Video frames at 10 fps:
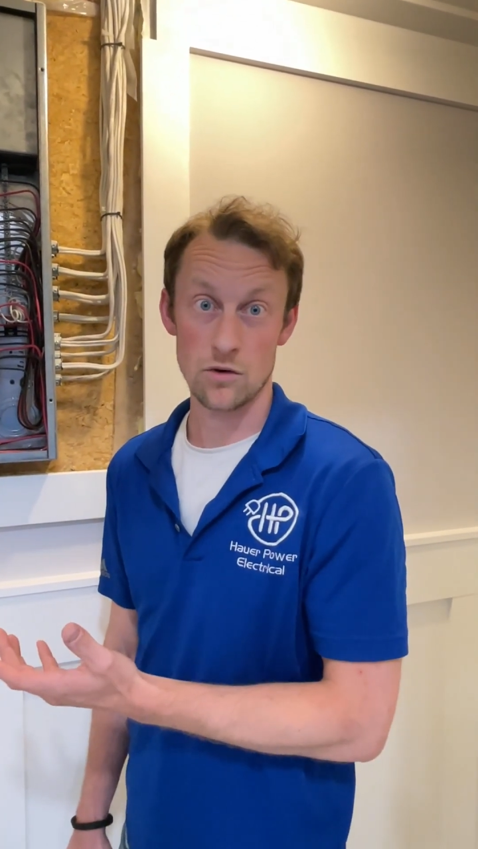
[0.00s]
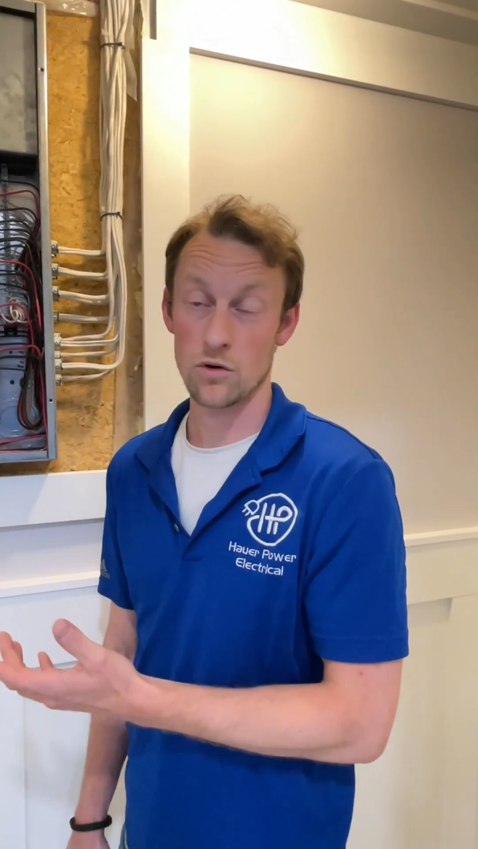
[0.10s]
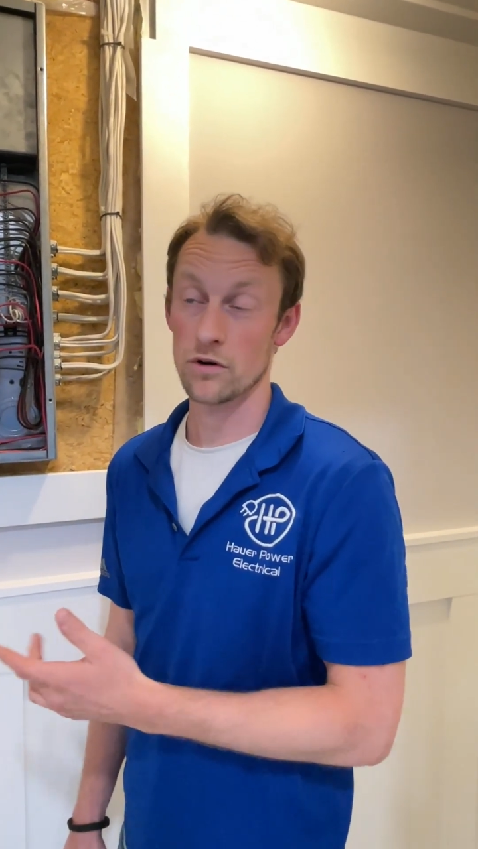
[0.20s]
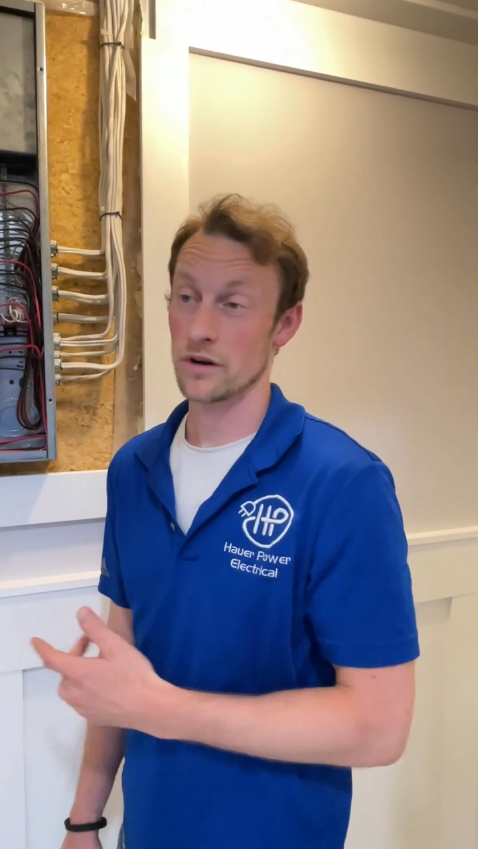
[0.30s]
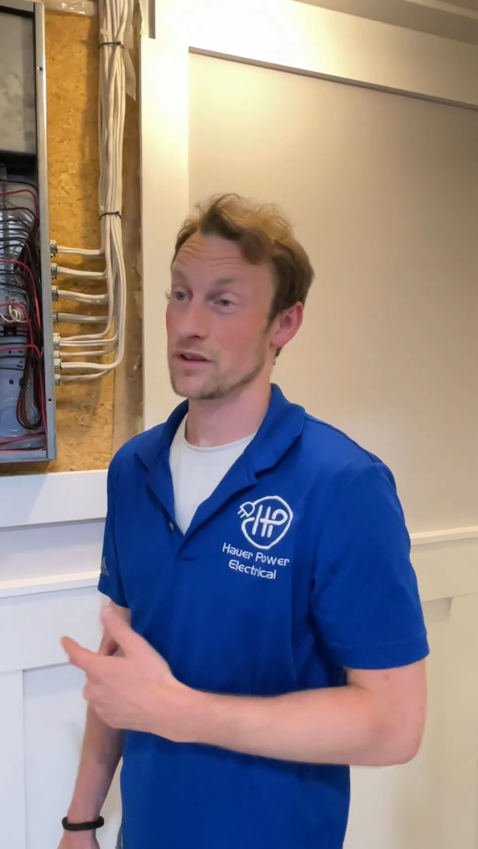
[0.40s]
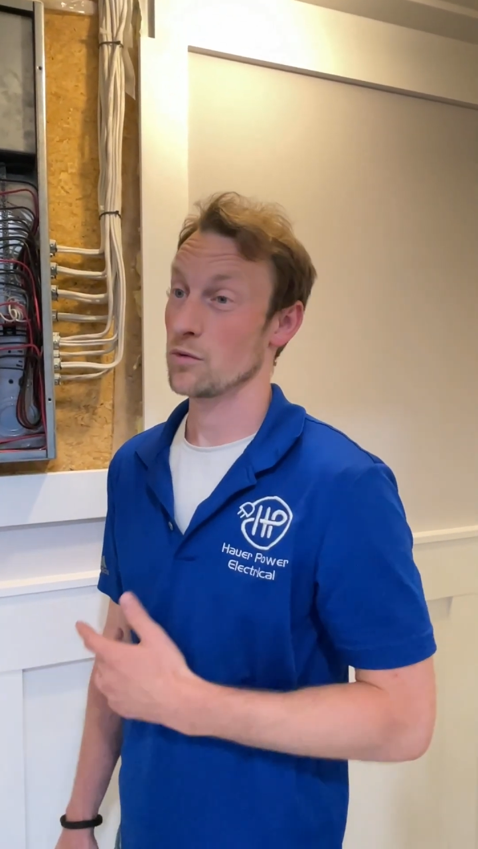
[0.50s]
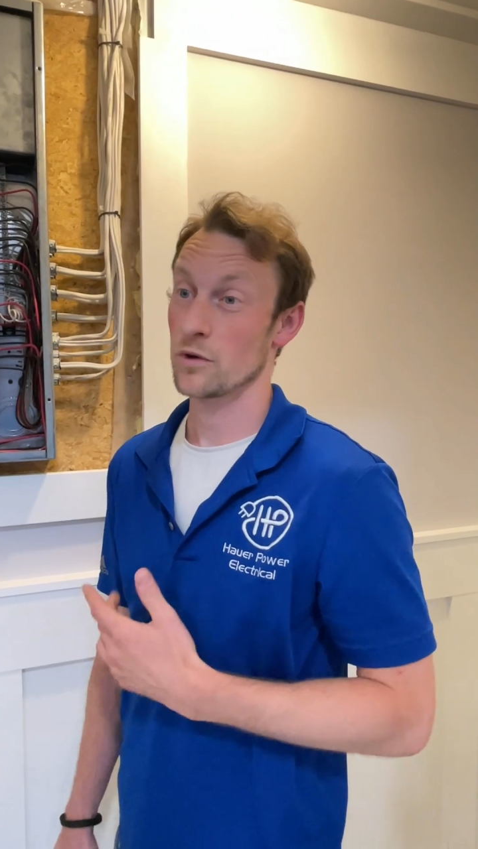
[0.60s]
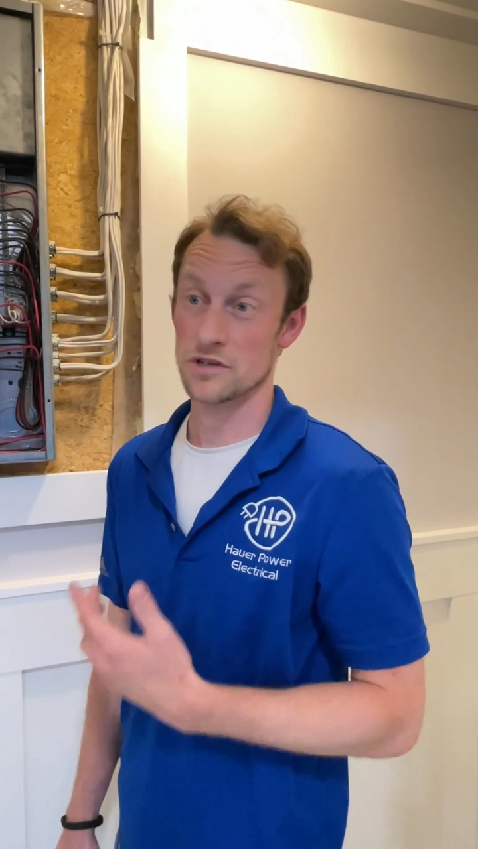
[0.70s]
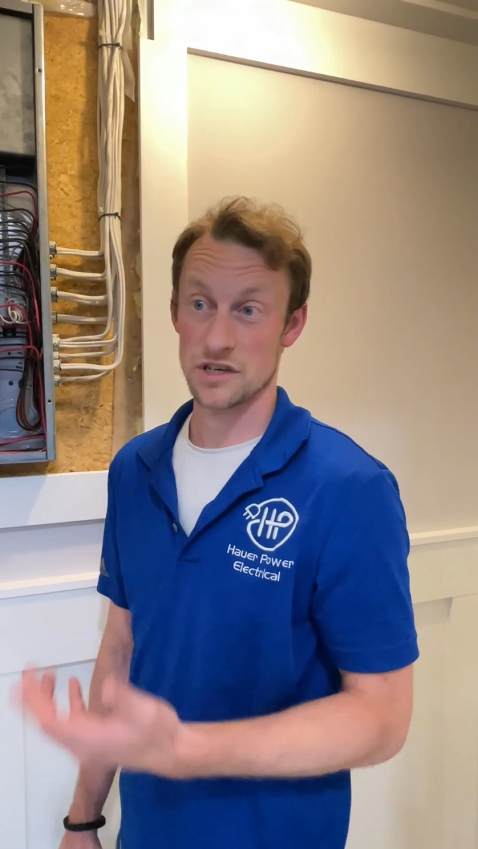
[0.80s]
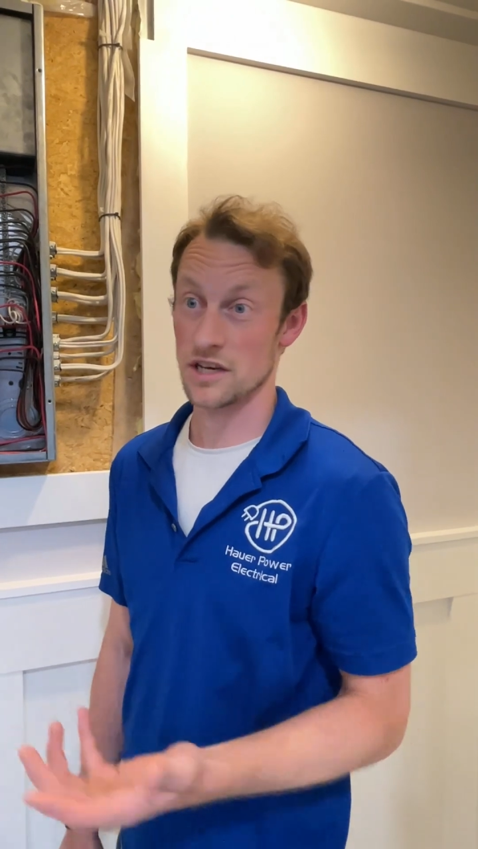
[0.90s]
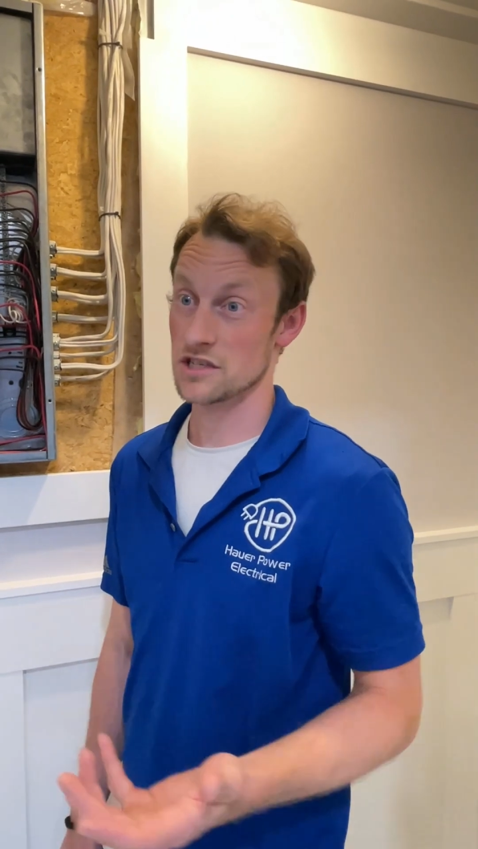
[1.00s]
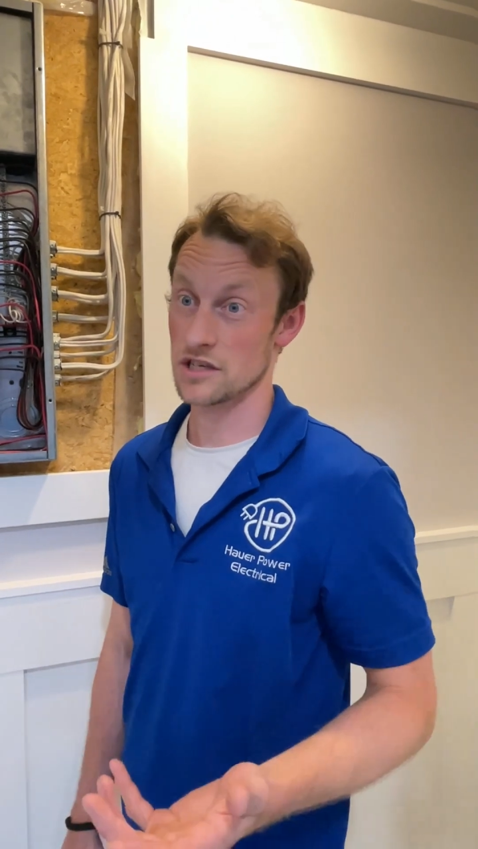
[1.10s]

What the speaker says: or in the worst case